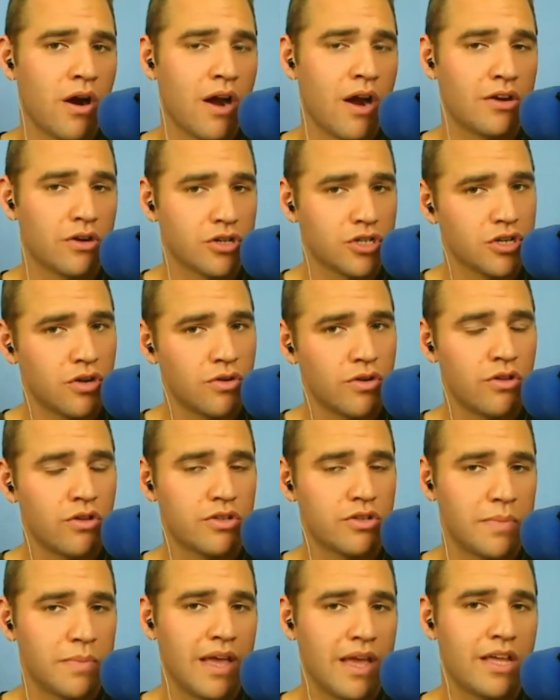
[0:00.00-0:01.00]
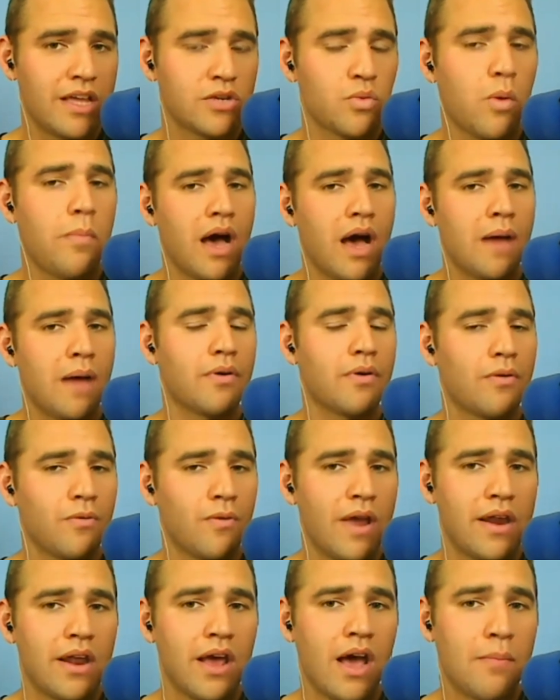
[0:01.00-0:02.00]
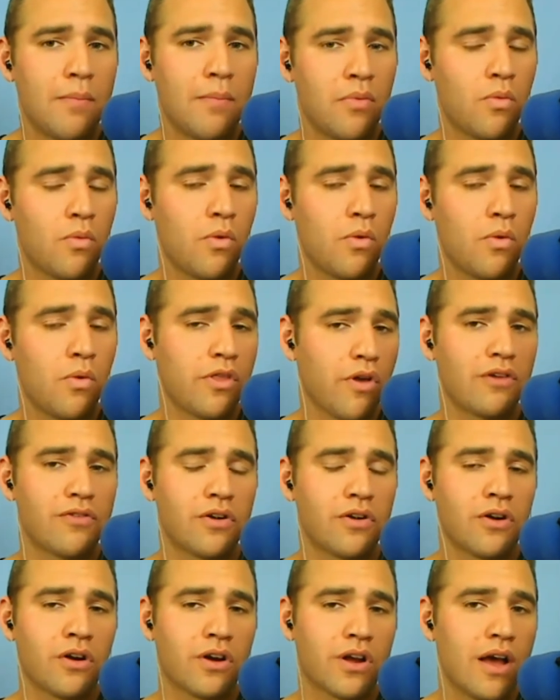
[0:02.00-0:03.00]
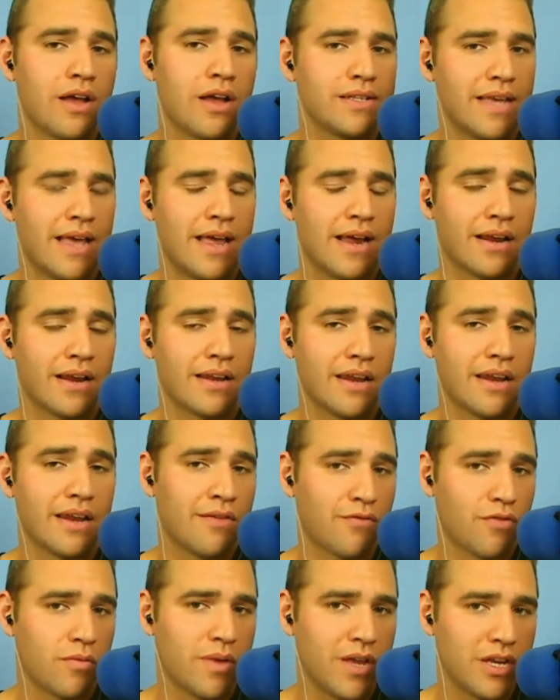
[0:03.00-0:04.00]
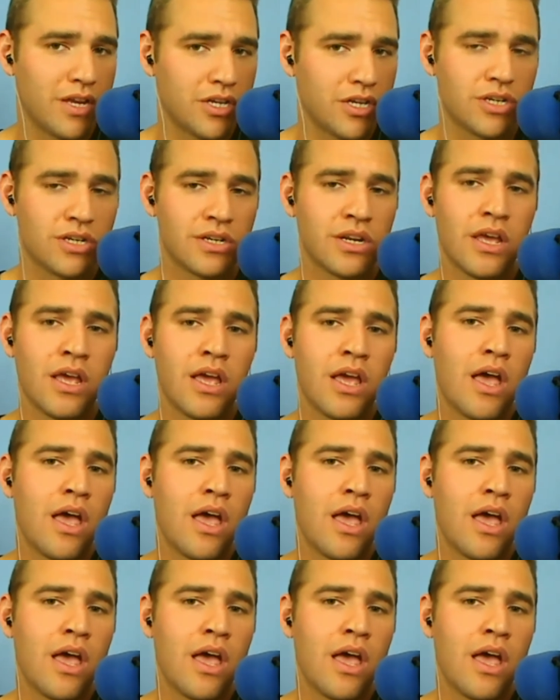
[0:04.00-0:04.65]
and her show notes page will pop right up with all of her contact information